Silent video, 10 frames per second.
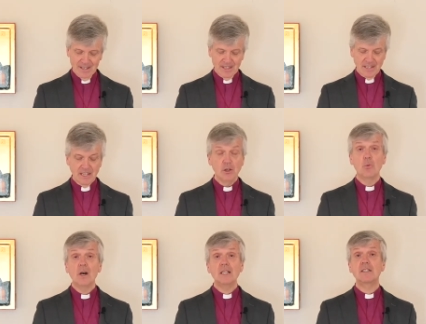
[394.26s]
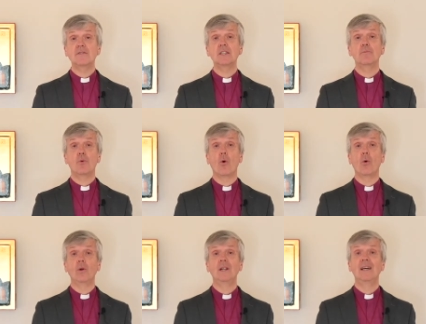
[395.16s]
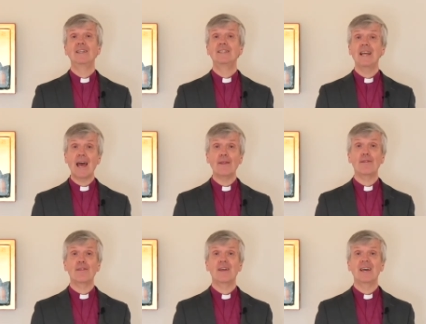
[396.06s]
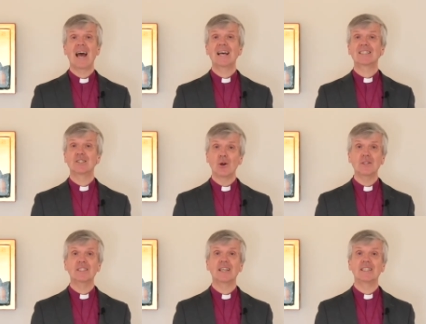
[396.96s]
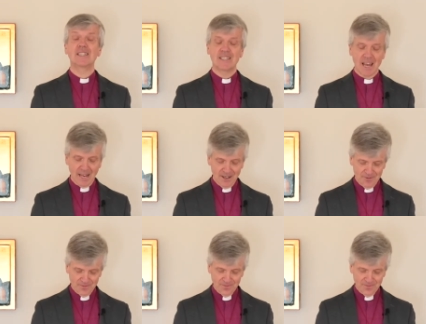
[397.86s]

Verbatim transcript: That, in the words of St. Paul, death has lost its sting.